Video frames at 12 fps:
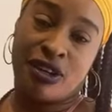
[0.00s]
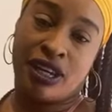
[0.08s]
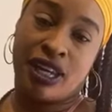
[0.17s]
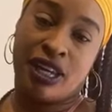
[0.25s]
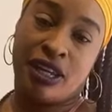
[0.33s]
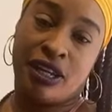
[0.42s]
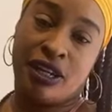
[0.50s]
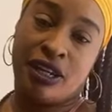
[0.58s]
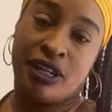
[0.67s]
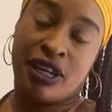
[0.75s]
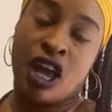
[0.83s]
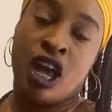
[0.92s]
Okay.
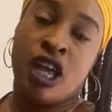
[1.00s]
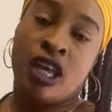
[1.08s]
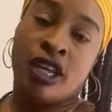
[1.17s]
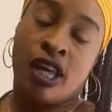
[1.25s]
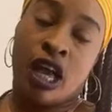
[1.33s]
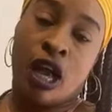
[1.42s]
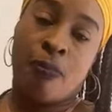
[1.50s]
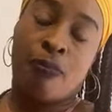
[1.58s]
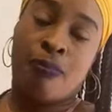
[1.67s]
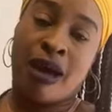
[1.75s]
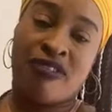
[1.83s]
Um,